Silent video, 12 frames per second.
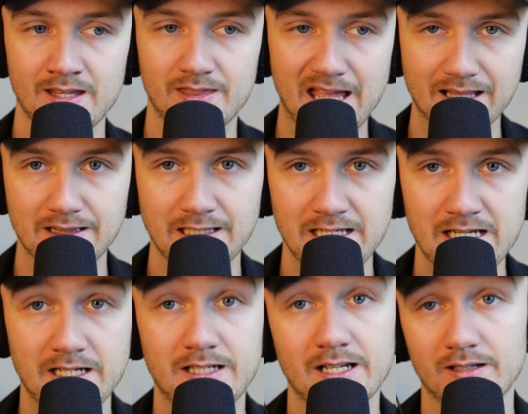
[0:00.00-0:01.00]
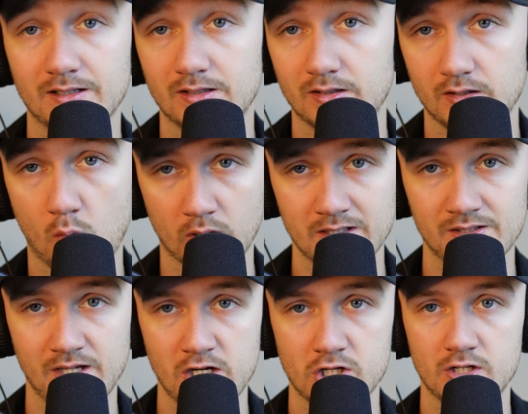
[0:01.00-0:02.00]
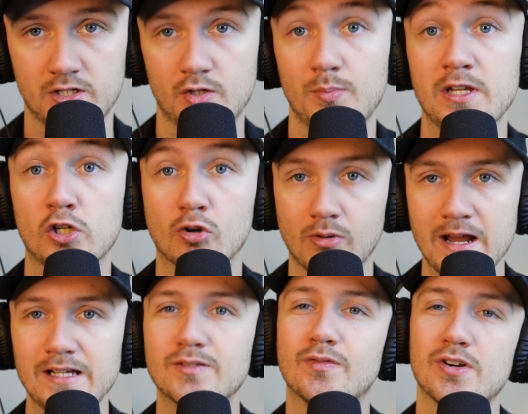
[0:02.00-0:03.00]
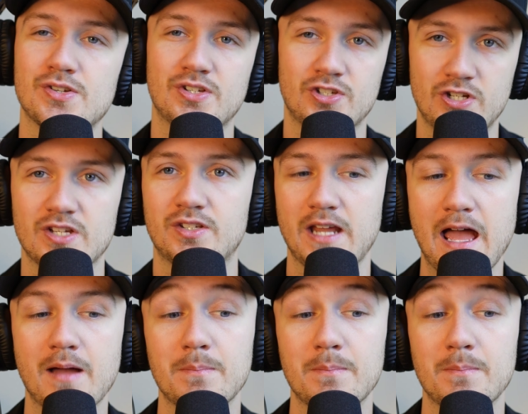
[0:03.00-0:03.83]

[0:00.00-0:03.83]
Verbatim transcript: that lead organizations to be great versus just